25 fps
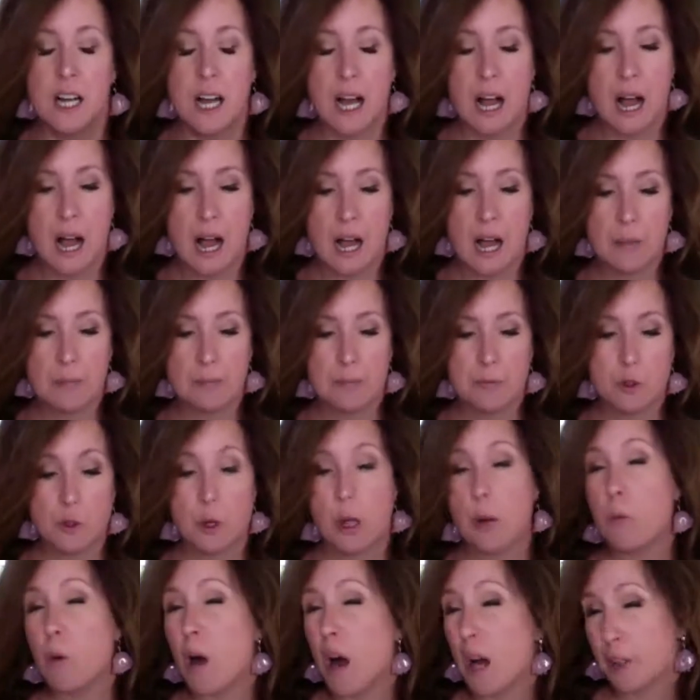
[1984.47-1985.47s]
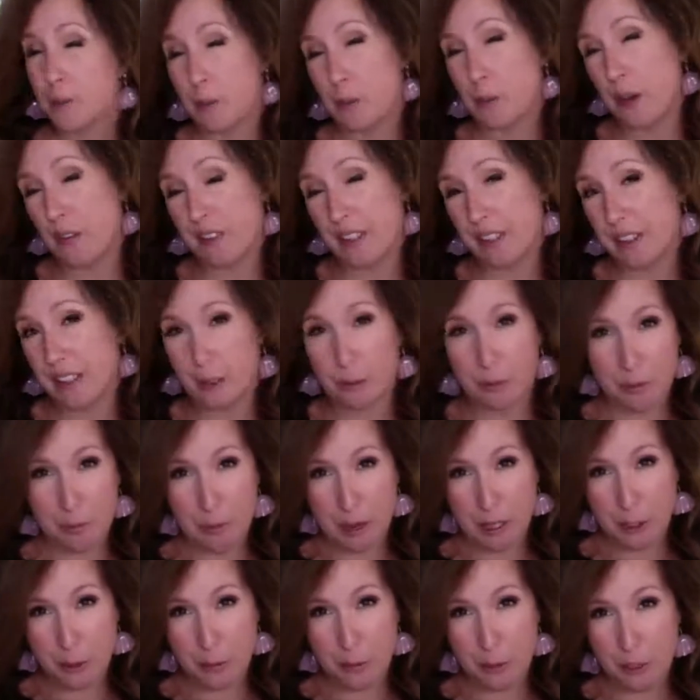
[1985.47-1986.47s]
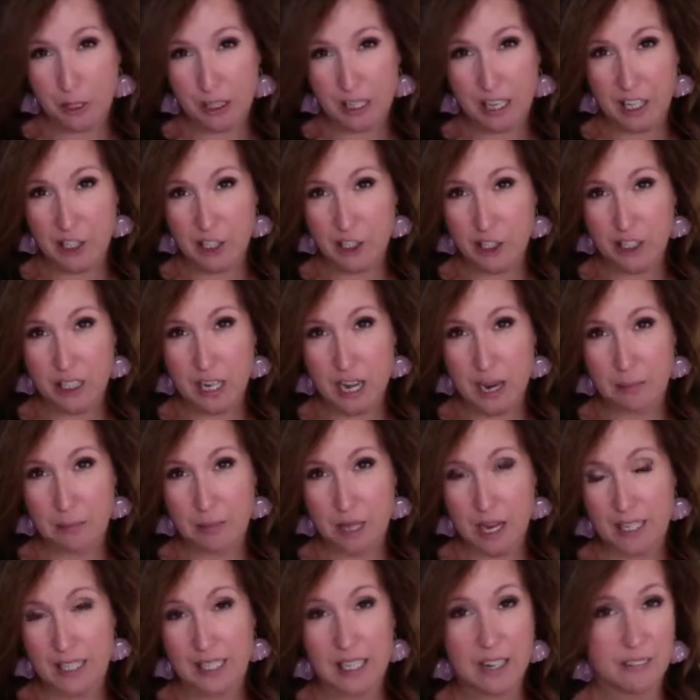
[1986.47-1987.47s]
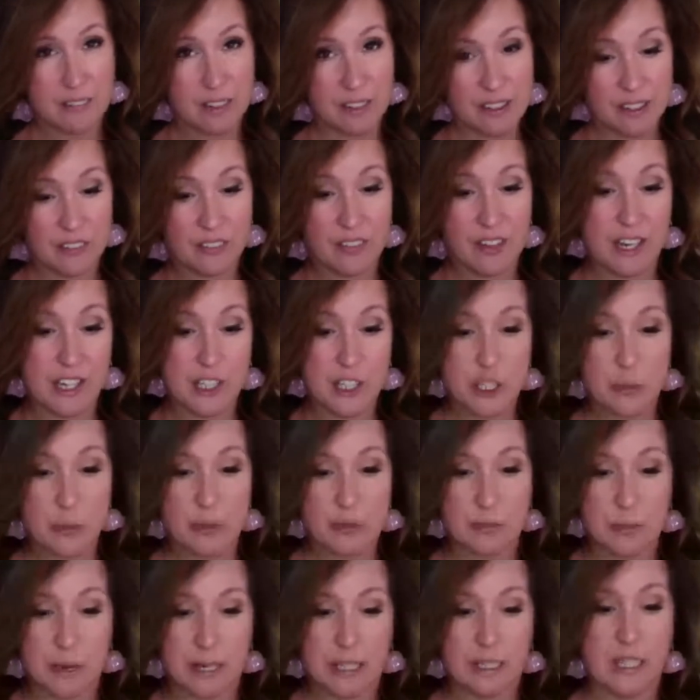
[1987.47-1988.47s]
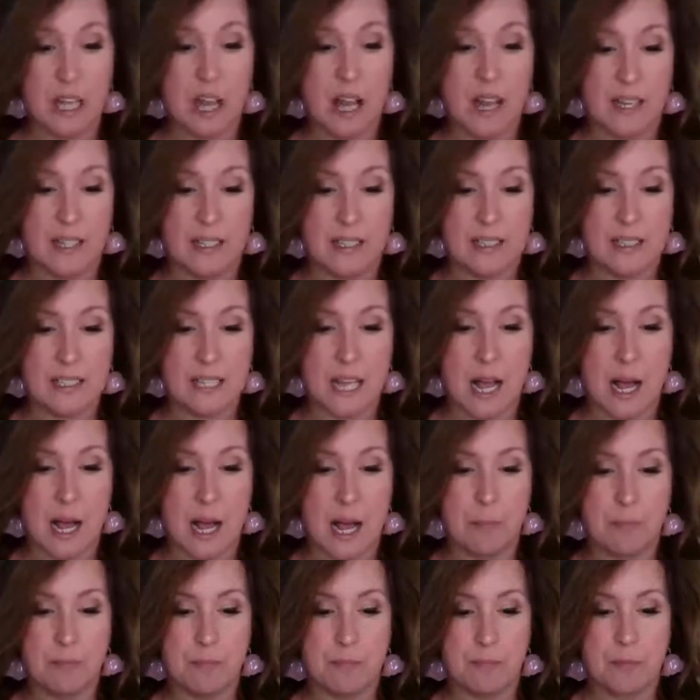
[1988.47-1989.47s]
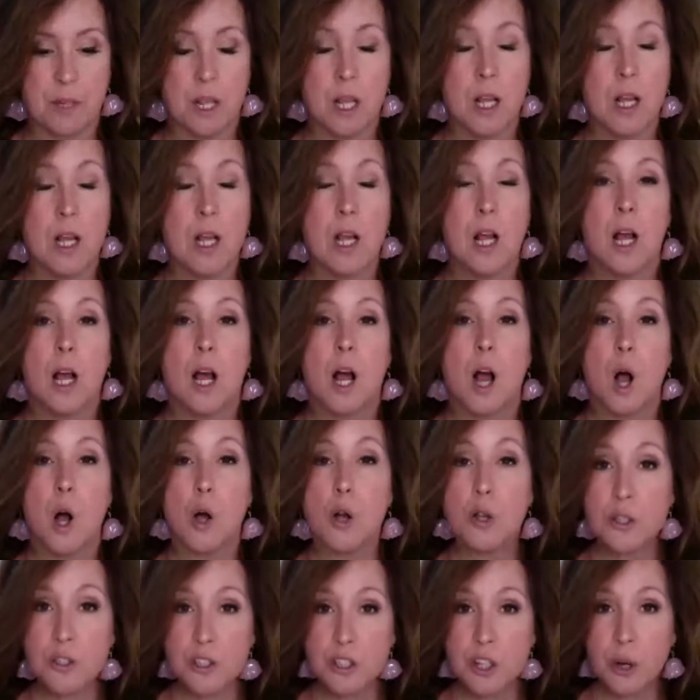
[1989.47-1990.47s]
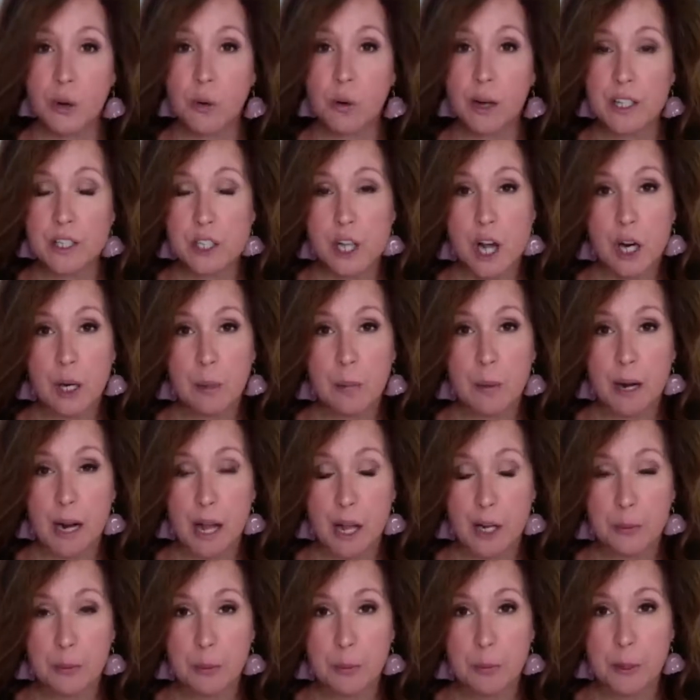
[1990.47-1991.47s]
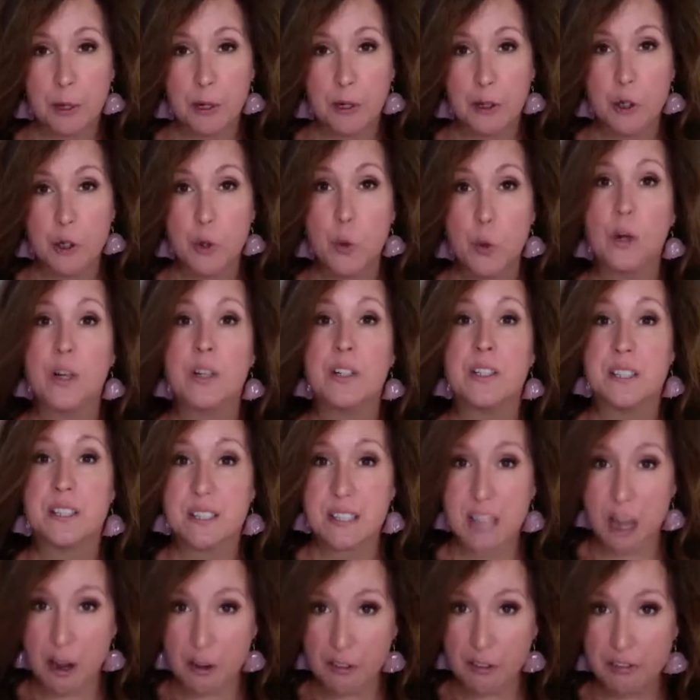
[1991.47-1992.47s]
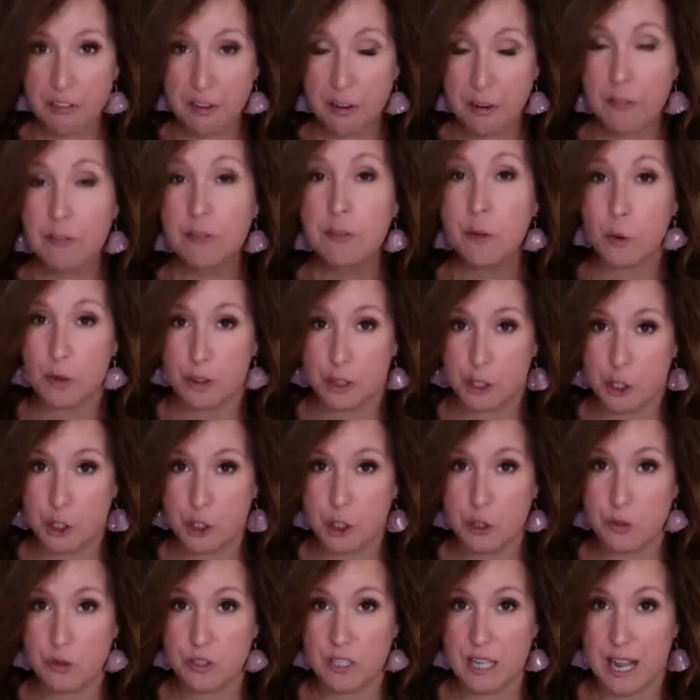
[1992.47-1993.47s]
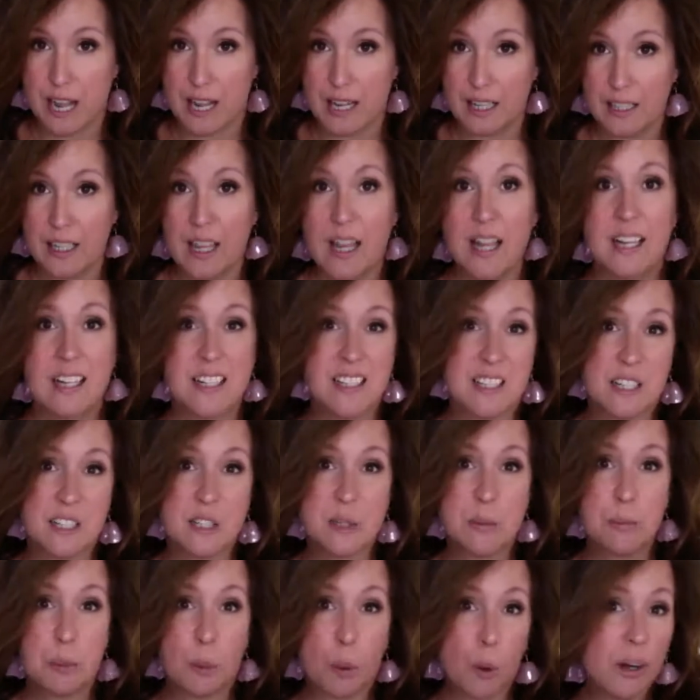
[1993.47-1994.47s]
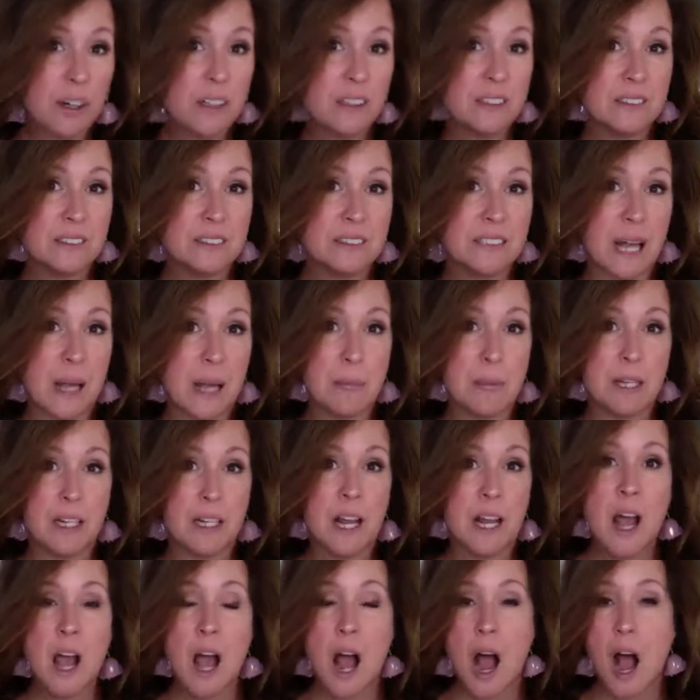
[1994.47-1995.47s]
So I walk through everything with my communication timeline and everything that I do with my clients. Also, I talk about how to prepare yourself for the shoot day, because that's important. I mean,